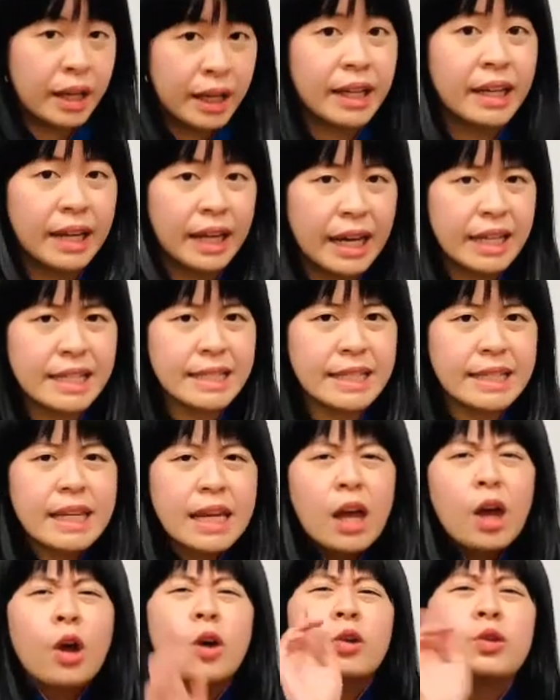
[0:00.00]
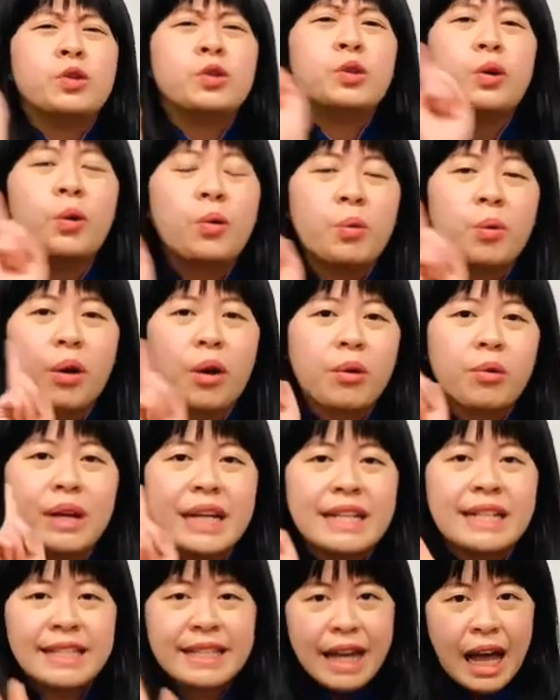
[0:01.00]
Yes? No
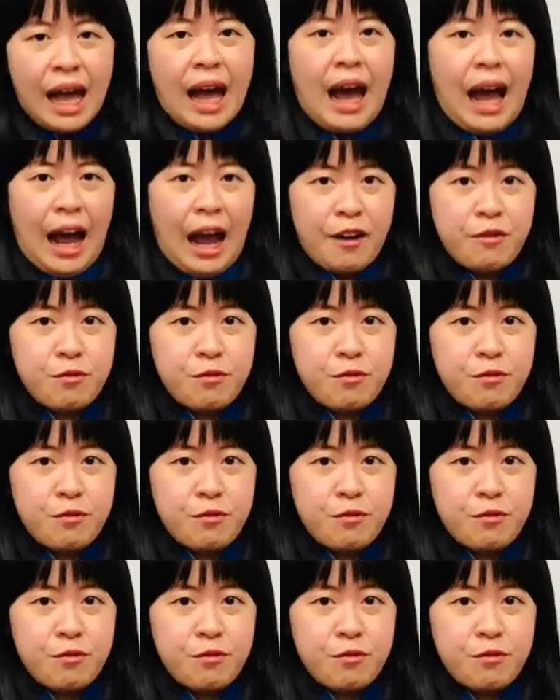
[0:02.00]
worries. I've